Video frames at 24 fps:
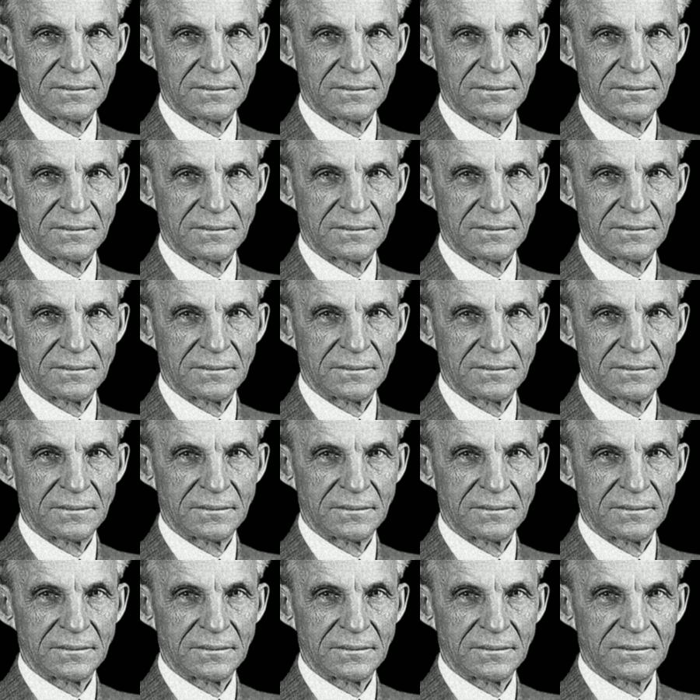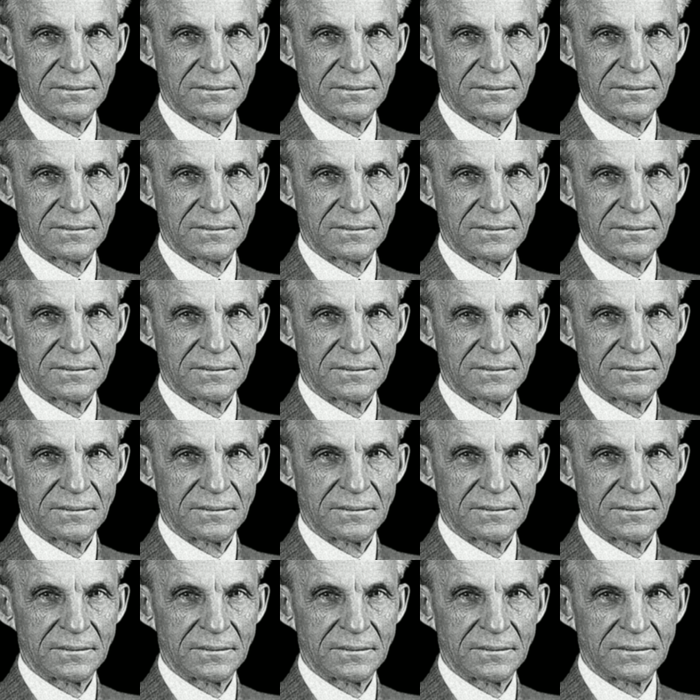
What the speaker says: (silence)